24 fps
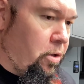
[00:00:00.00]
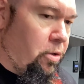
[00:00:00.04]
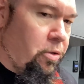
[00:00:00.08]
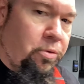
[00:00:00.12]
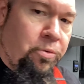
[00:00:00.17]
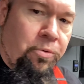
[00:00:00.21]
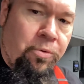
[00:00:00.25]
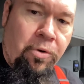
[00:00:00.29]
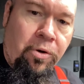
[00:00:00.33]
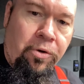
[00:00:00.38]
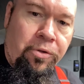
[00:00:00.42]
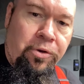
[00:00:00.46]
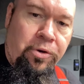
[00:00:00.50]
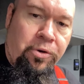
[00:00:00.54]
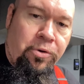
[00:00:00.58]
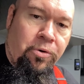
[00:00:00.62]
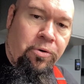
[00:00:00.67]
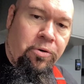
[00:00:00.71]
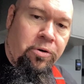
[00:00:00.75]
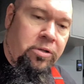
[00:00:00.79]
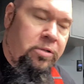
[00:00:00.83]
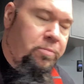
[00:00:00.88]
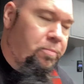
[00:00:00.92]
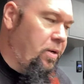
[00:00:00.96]
through all the
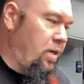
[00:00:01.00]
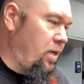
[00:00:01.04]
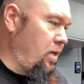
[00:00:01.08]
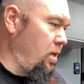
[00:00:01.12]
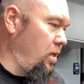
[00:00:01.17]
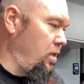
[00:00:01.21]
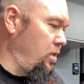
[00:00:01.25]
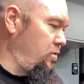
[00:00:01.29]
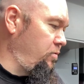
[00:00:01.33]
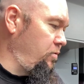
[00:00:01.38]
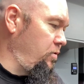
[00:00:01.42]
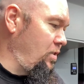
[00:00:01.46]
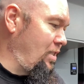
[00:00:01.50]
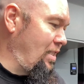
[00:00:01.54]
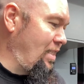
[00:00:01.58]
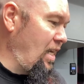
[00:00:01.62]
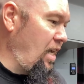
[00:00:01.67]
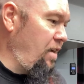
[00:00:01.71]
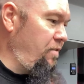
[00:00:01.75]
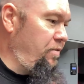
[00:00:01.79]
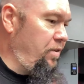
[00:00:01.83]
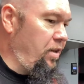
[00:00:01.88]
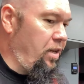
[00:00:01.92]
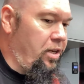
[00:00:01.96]
doors, because for
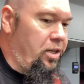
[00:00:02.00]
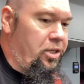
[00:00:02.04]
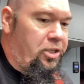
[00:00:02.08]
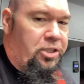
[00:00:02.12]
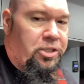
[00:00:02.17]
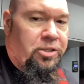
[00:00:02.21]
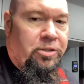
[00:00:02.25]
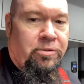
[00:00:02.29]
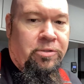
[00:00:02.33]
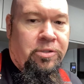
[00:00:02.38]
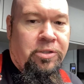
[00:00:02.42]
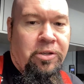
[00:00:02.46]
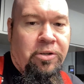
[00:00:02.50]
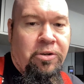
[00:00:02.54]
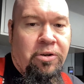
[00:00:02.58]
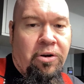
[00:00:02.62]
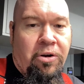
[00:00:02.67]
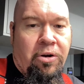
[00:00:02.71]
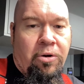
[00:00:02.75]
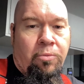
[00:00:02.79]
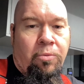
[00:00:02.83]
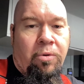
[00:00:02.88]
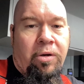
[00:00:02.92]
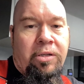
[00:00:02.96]
safety issues, the
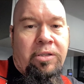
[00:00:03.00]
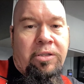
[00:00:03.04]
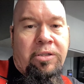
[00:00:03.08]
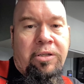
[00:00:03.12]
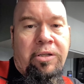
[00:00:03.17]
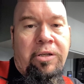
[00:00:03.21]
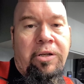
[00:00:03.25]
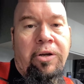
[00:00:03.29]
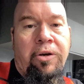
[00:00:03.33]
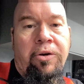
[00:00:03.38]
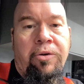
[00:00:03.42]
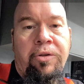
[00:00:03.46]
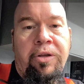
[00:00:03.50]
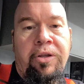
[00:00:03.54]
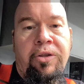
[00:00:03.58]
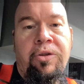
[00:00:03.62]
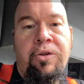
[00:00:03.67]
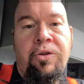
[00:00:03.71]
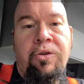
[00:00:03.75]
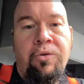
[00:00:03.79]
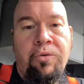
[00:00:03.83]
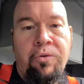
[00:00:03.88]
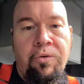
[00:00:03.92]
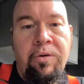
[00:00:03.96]
car wants to know that
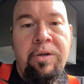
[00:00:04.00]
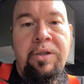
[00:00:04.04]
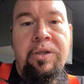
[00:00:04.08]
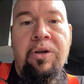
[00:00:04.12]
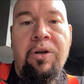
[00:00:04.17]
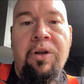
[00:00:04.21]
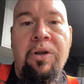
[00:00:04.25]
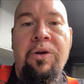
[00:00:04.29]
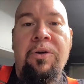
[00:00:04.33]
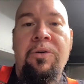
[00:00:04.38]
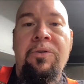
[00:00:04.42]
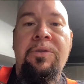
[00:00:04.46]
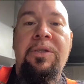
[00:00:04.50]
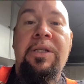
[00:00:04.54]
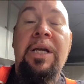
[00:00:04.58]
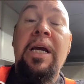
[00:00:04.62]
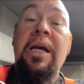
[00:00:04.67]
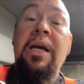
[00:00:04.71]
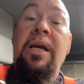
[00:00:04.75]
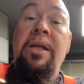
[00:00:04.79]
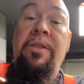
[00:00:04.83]
the door is closed,